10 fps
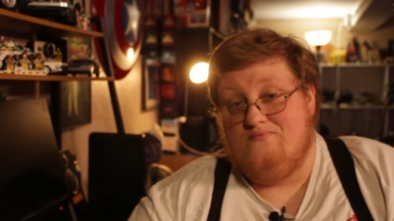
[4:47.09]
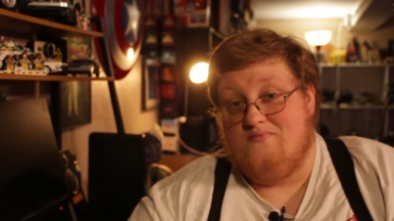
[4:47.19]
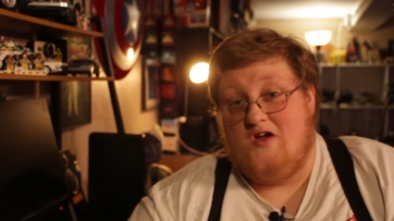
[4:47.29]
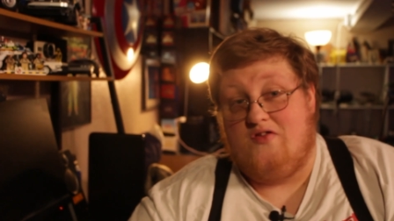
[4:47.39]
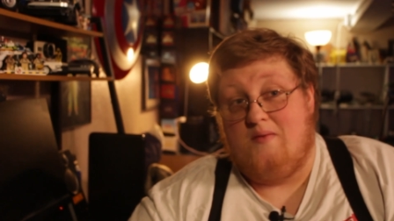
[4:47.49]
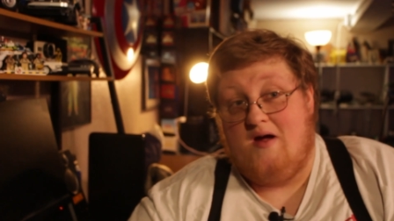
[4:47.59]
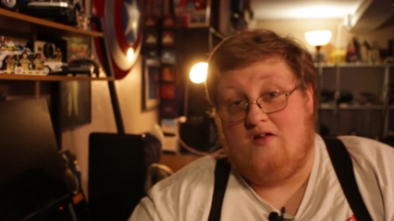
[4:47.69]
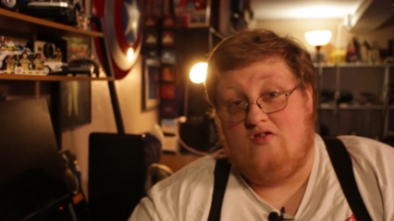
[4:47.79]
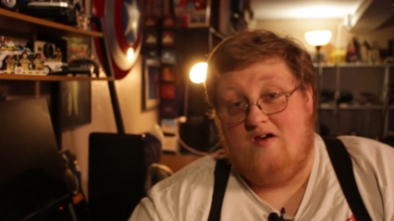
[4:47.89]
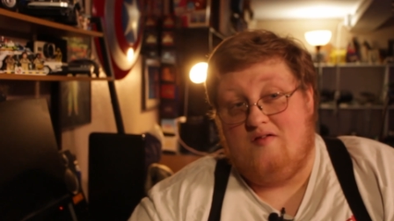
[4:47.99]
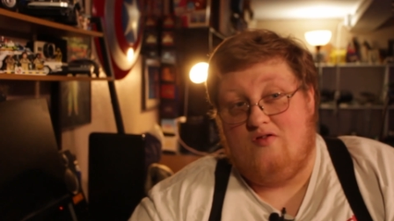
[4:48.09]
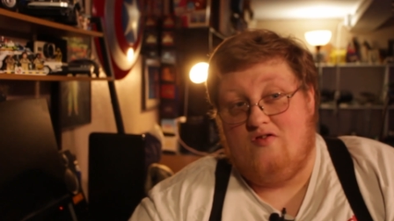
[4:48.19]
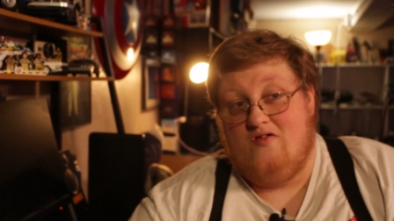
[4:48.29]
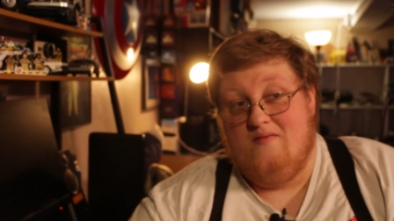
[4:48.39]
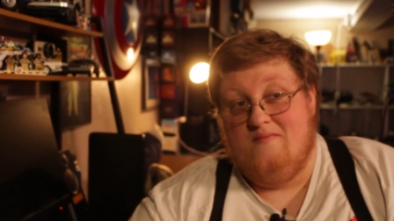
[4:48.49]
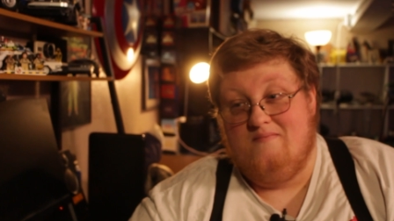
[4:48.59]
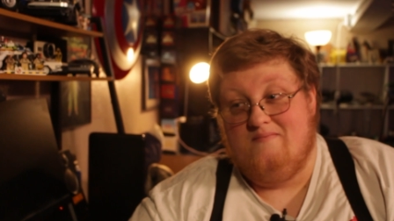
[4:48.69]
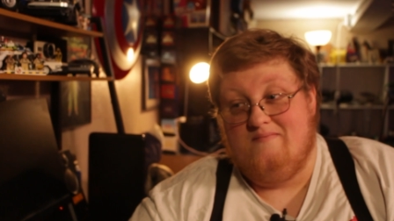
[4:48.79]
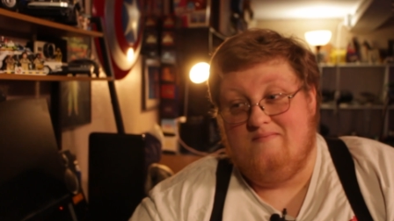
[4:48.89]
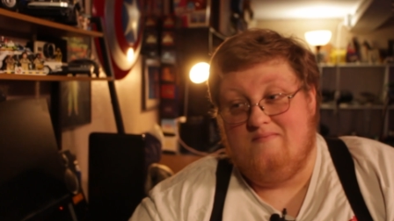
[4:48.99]
Nothing makes sense,
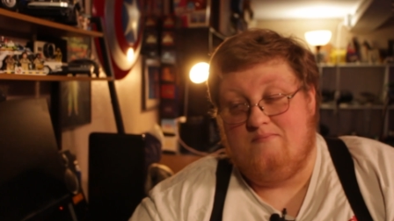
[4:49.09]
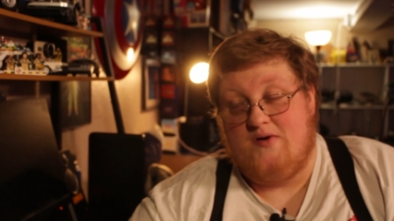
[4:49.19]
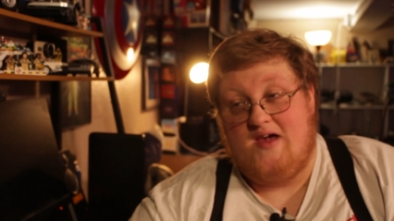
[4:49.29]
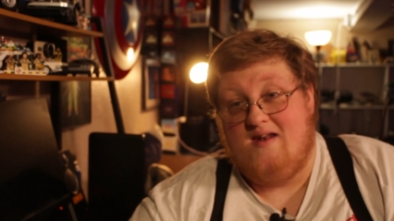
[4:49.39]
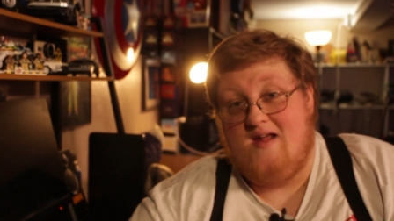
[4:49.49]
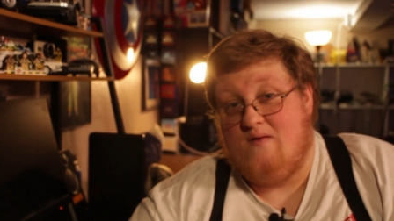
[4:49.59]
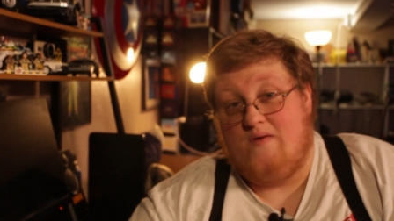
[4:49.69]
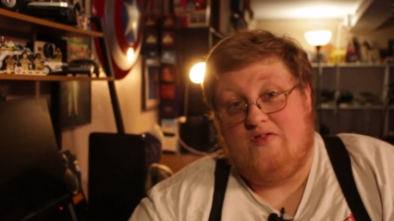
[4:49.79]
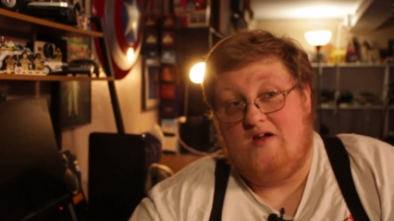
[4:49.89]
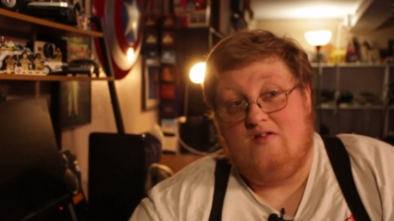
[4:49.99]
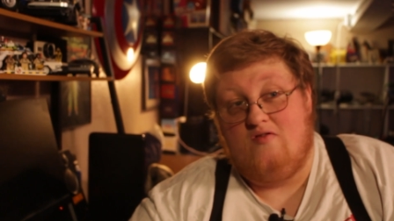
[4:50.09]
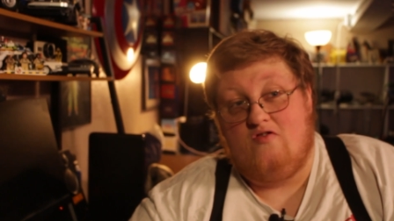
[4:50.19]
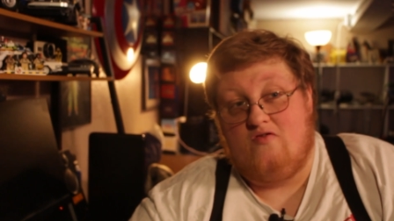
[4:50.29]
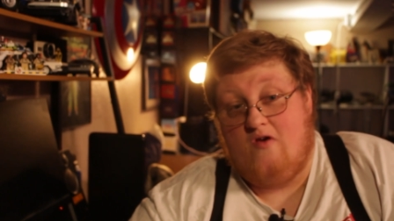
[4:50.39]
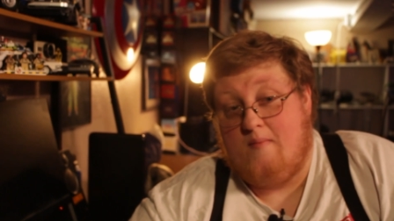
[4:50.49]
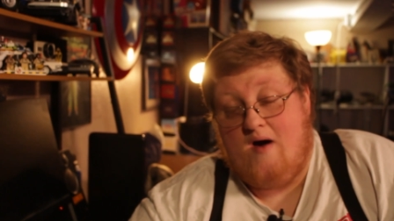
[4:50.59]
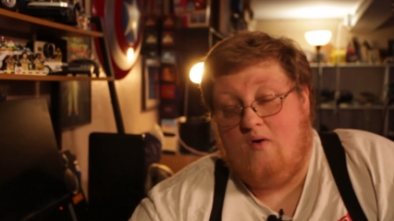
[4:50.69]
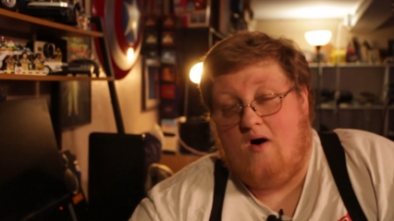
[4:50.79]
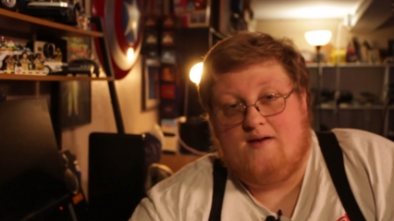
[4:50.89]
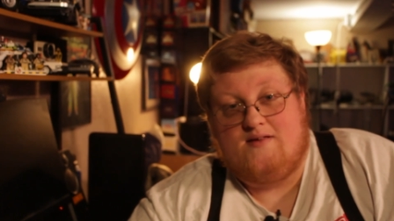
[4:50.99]
but yet everything
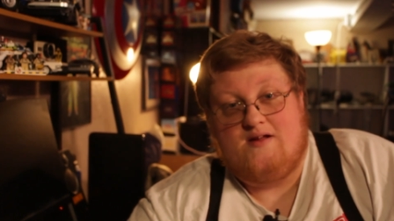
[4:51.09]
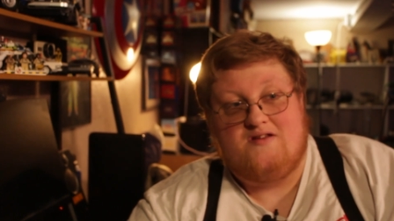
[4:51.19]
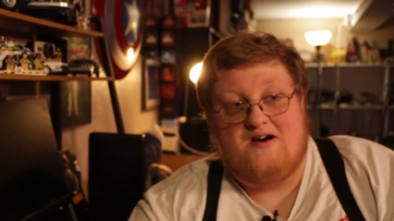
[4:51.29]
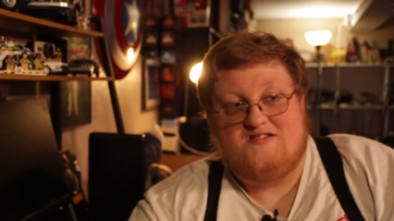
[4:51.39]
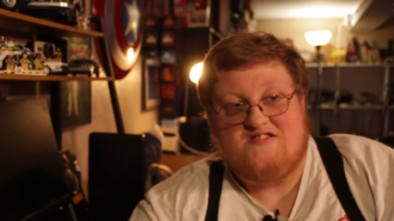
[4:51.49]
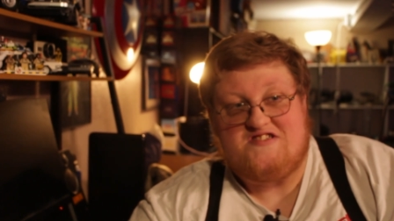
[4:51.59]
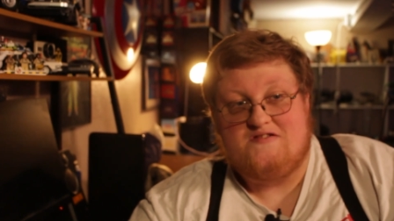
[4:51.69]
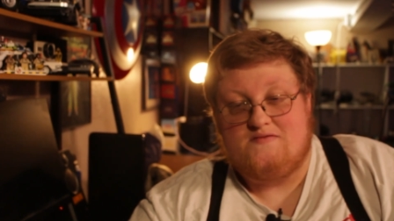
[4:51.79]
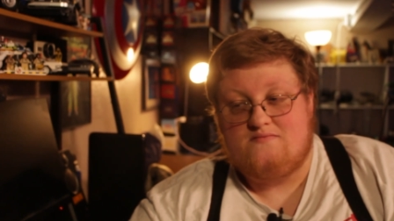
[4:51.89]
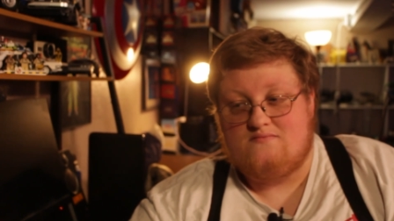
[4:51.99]
somehow oddly does.